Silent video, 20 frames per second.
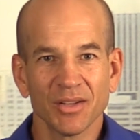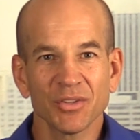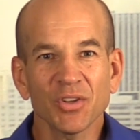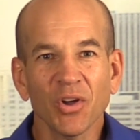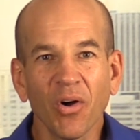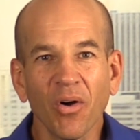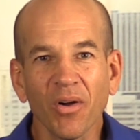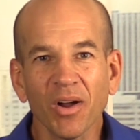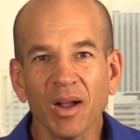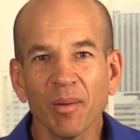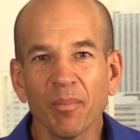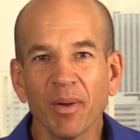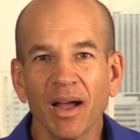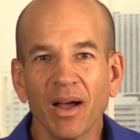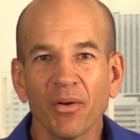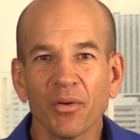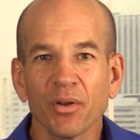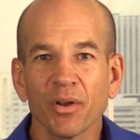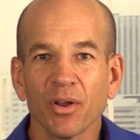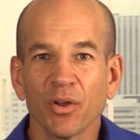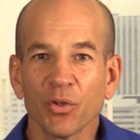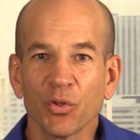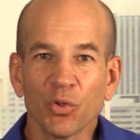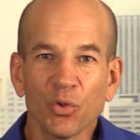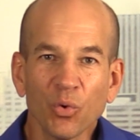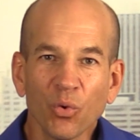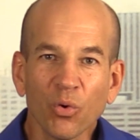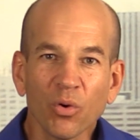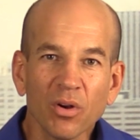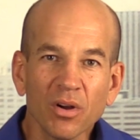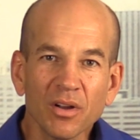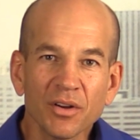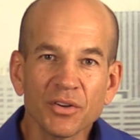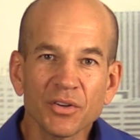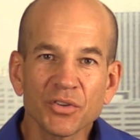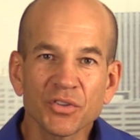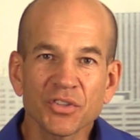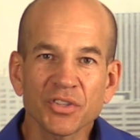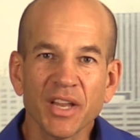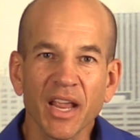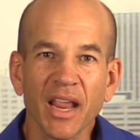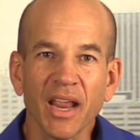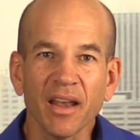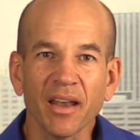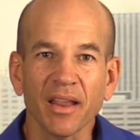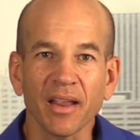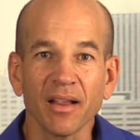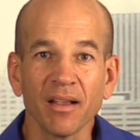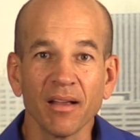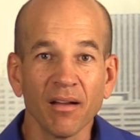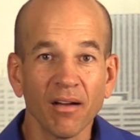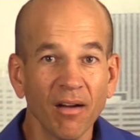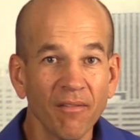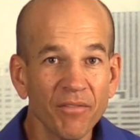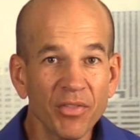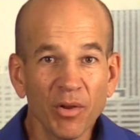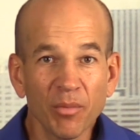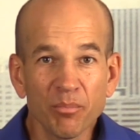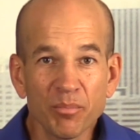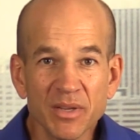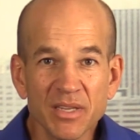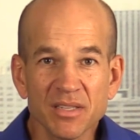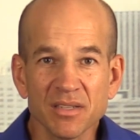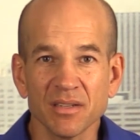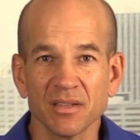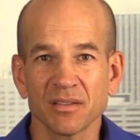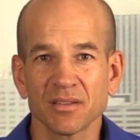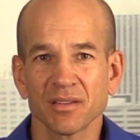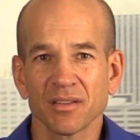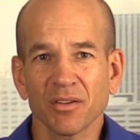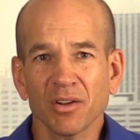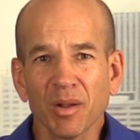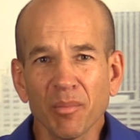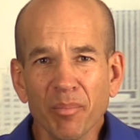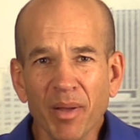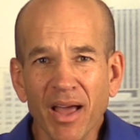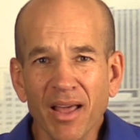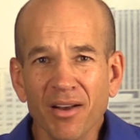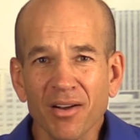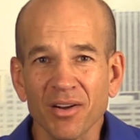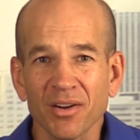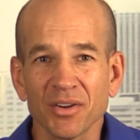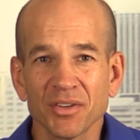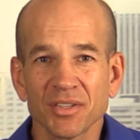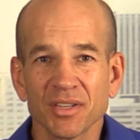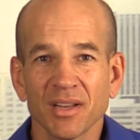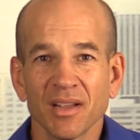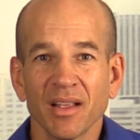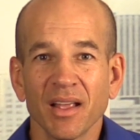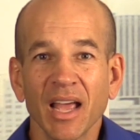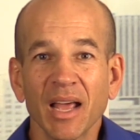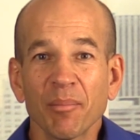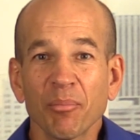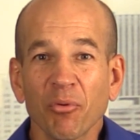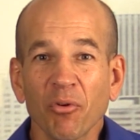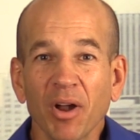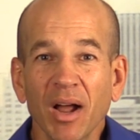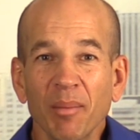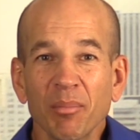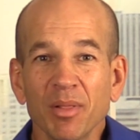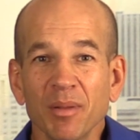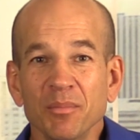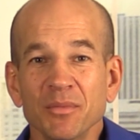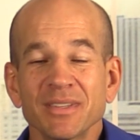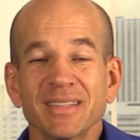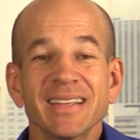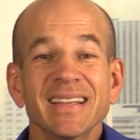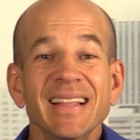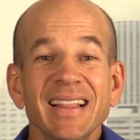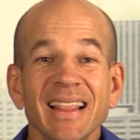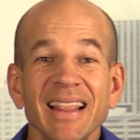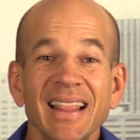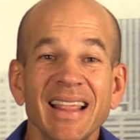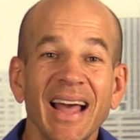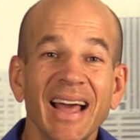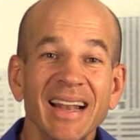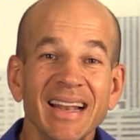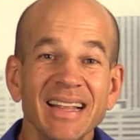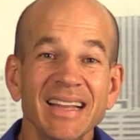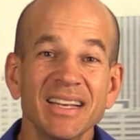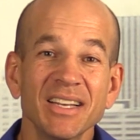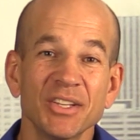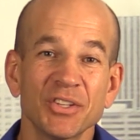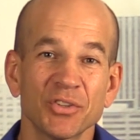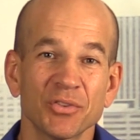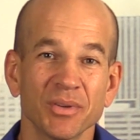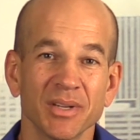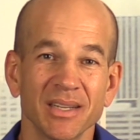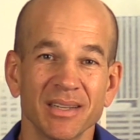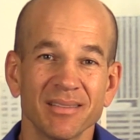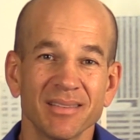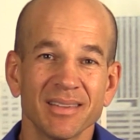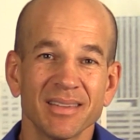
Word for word: Talk about your understanding of their business, their competitors, and problems in that industry.